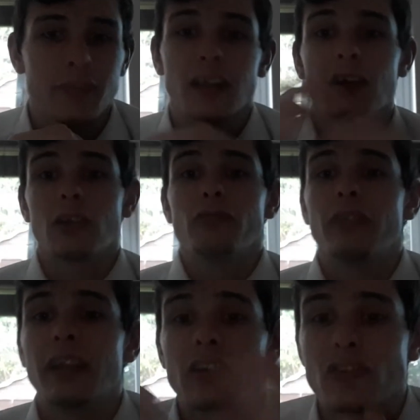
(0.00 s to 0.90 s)
including
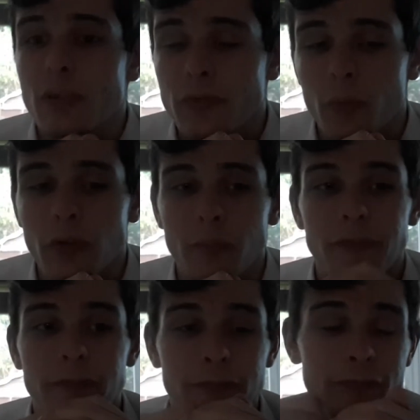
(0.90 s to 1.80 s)
relationships or one, I've
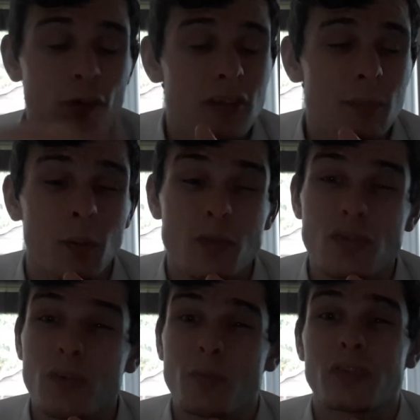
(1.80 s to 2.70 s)
been fucked about
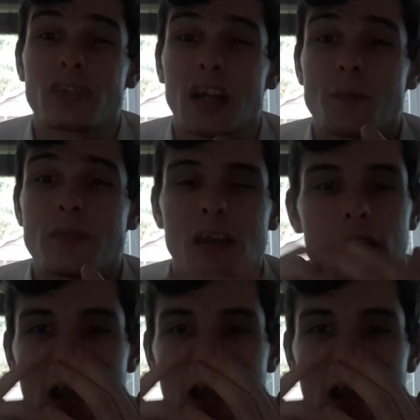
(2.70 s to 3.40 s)
so much times,